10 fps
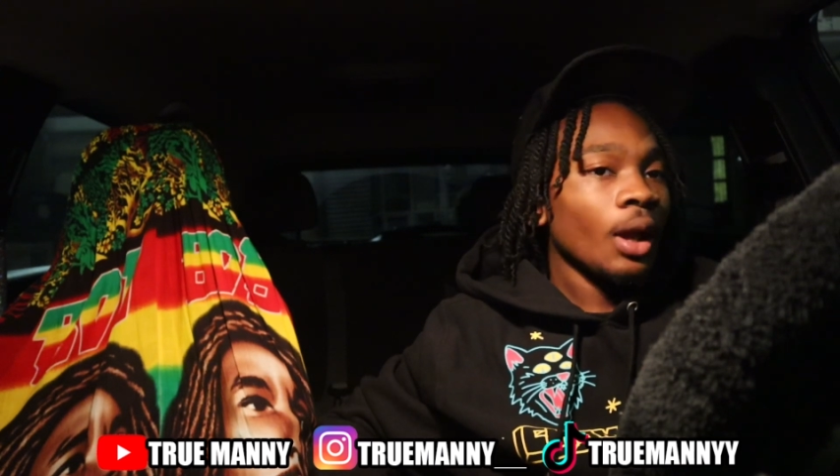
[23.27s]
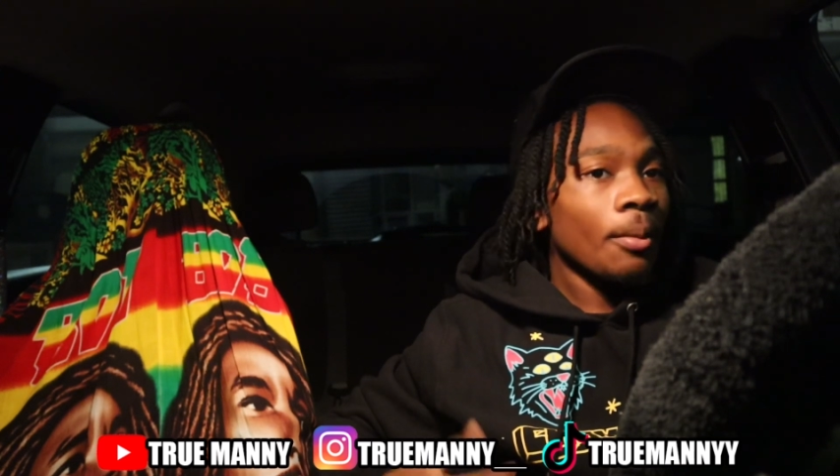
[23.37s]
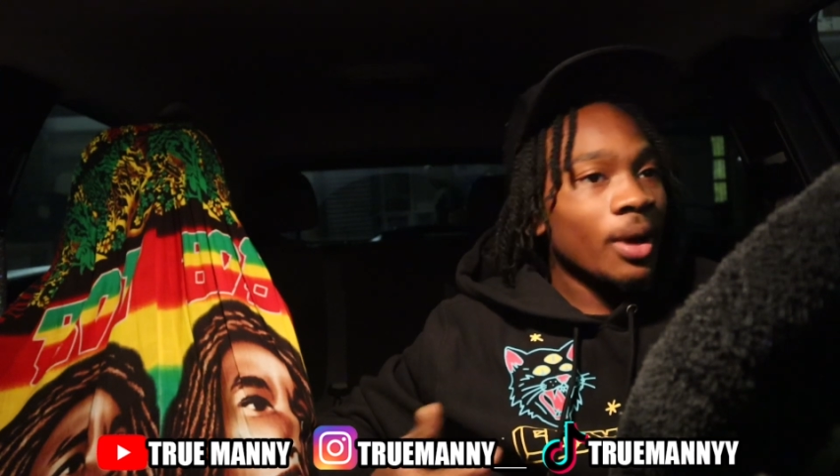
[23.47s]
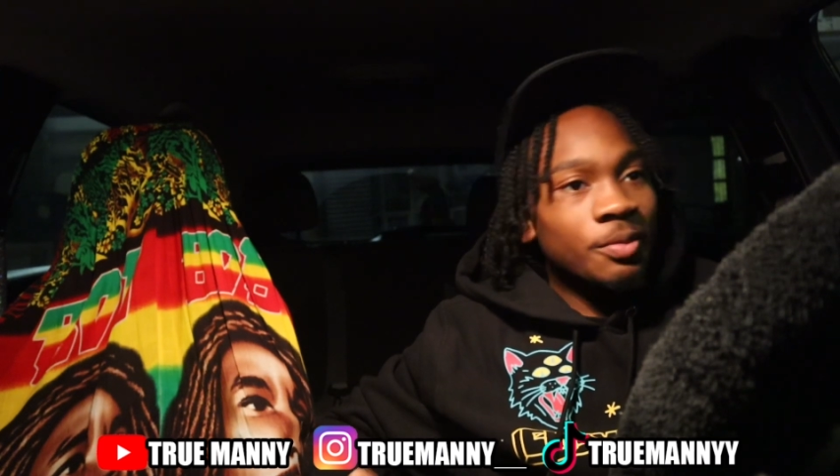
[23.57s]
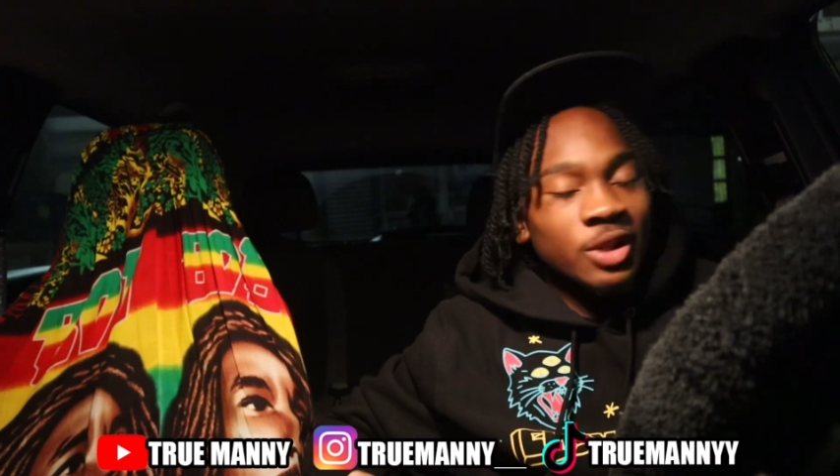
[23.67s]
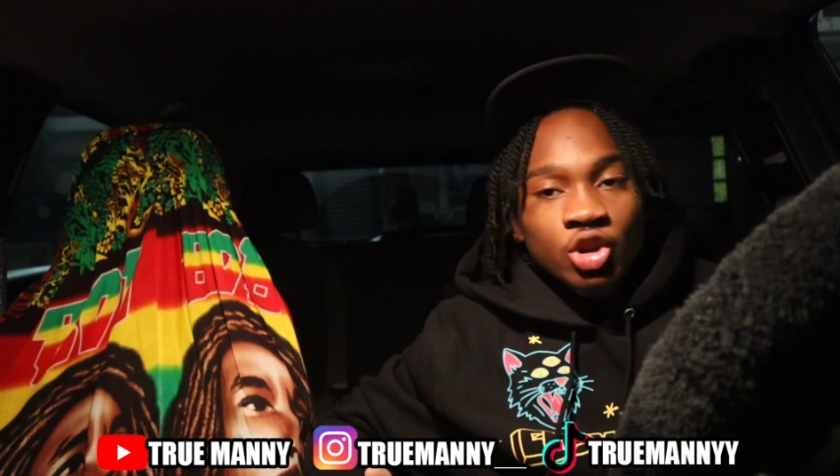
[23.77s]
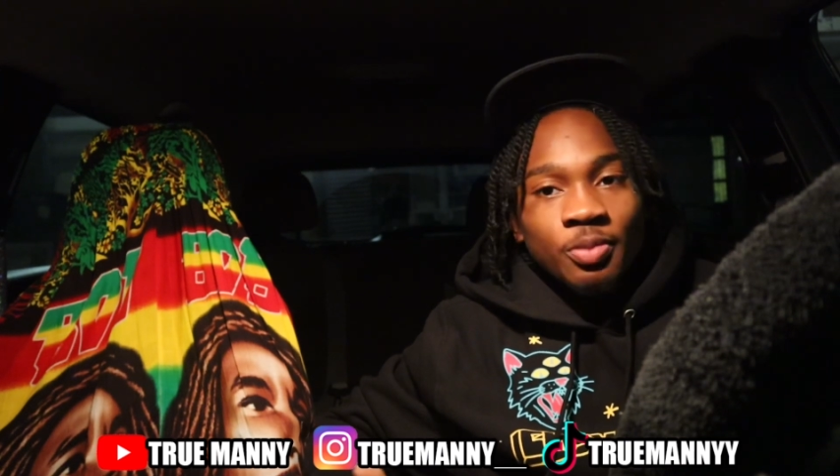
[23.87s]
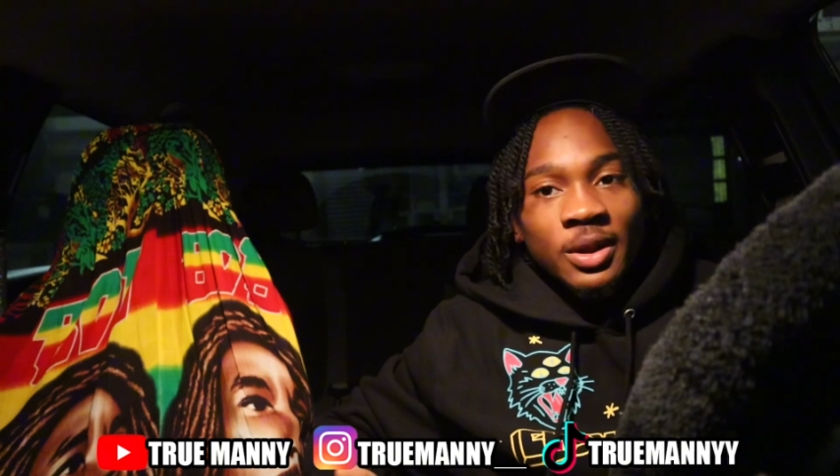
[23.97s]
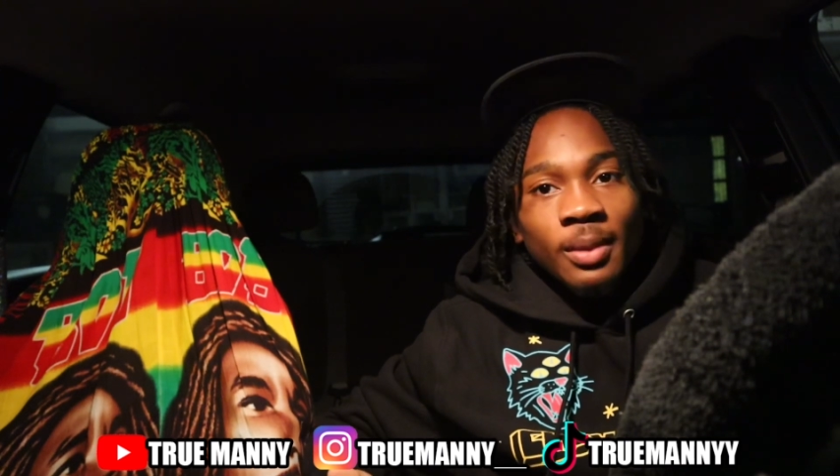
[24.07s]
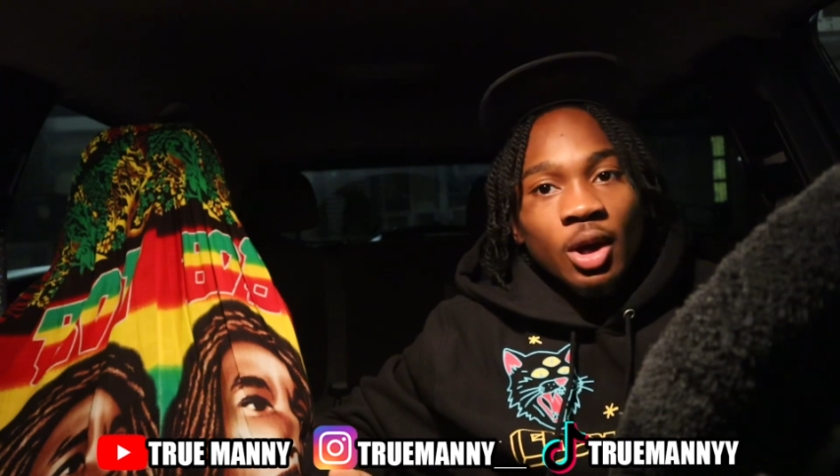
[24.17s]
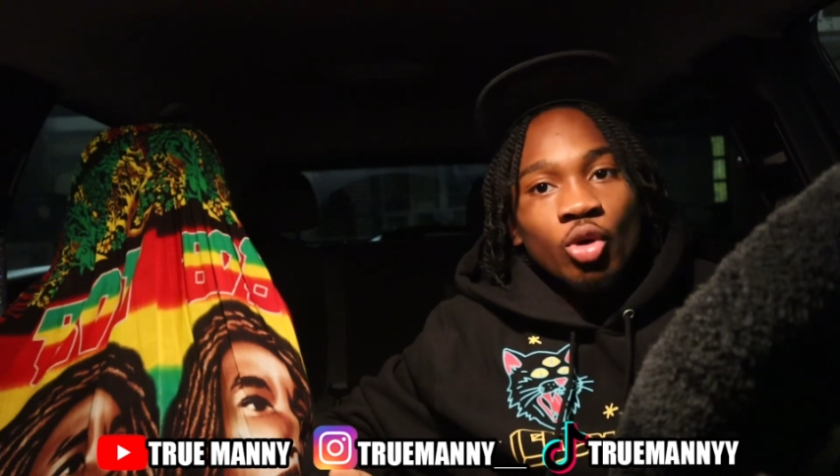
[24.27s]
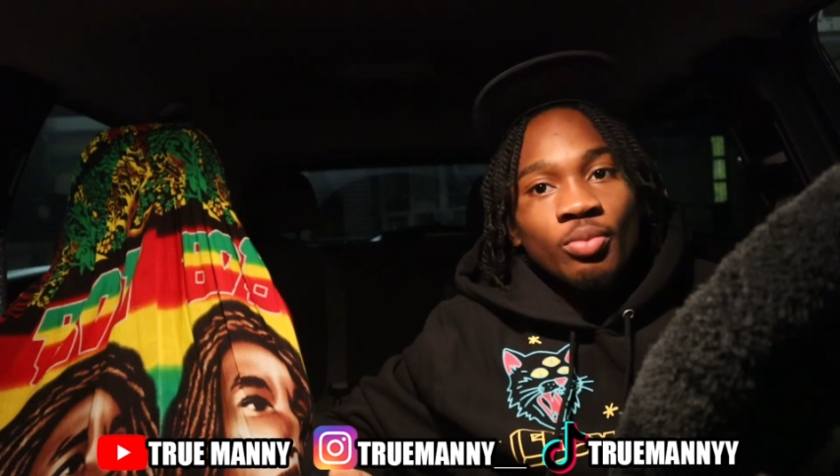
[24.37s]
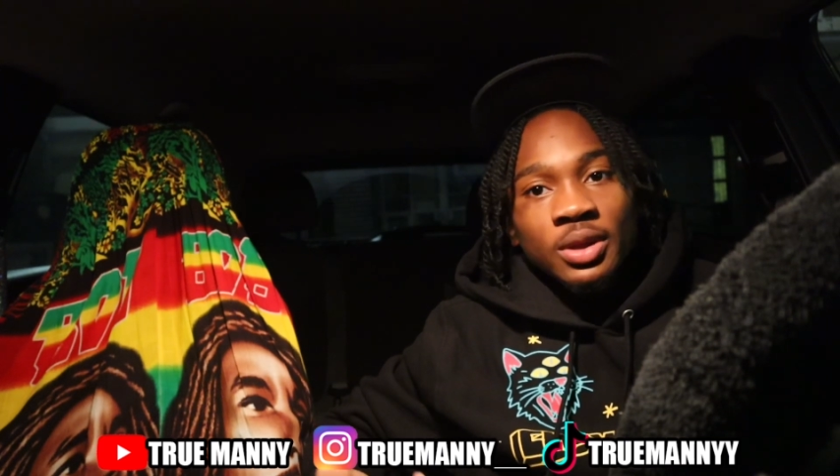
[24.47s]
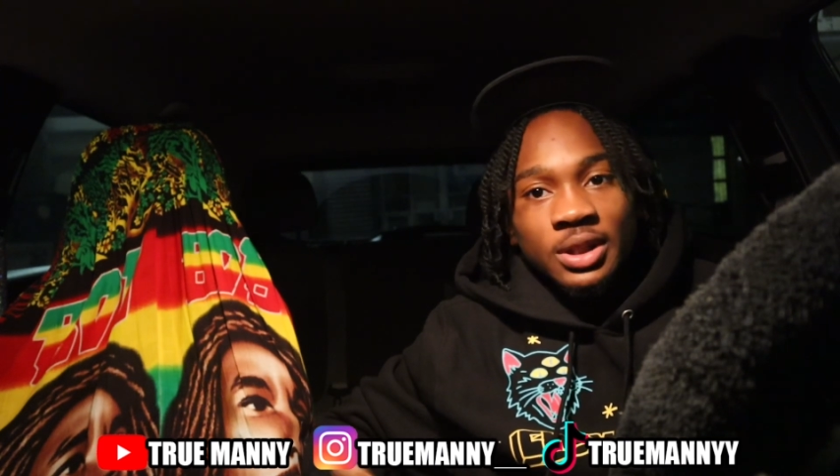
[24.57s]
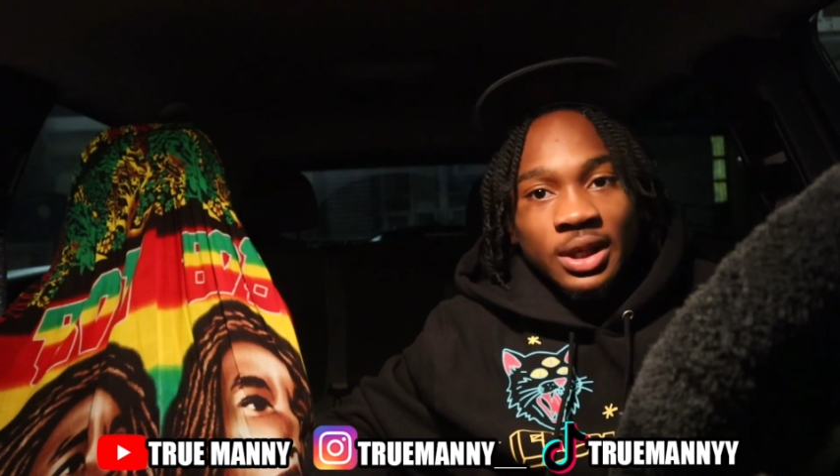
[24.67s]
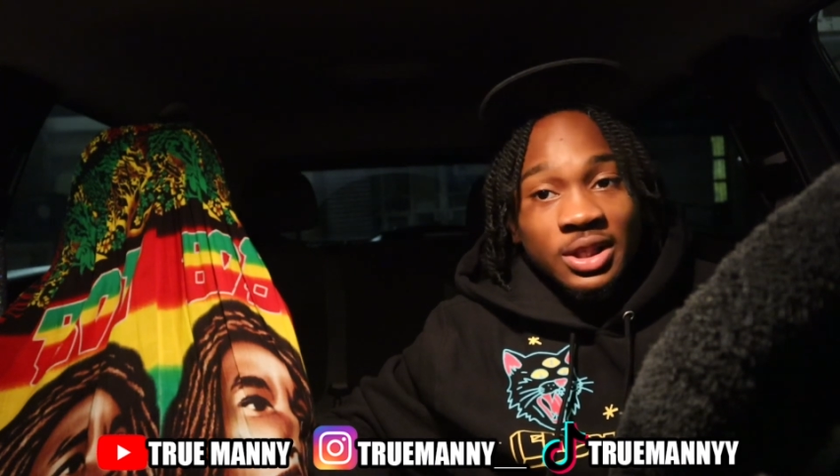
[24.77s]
about to be disrespecting my little brother today.